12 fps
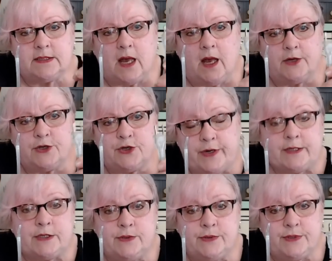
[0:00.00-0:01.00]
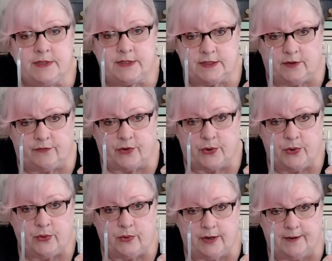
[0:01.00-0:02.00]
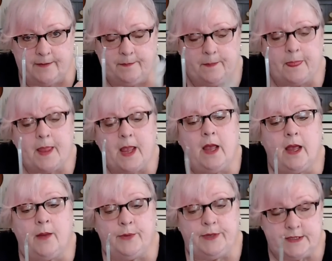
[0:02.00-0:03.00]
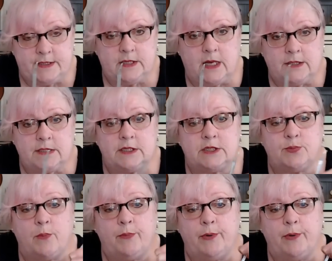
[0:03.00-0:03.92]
translucent silver cord. And we discussed this when we were